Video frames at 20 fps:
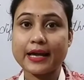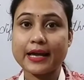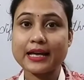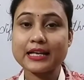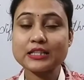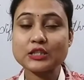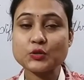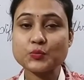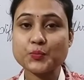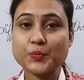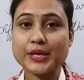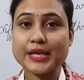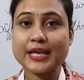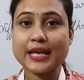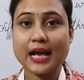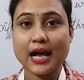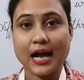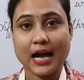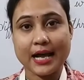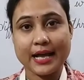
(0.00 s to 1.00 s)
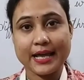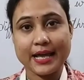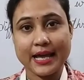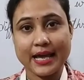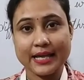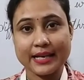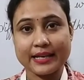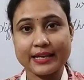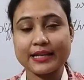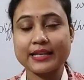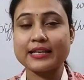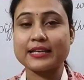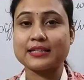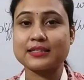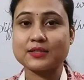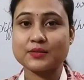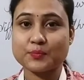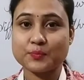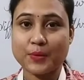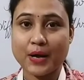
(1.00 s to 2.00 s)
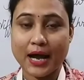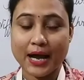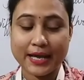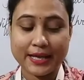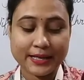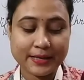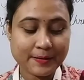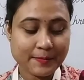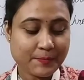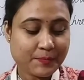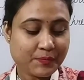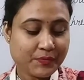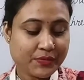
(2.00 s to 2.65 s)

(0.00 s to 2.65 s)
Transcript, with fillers: S-P-I-N-E, spine.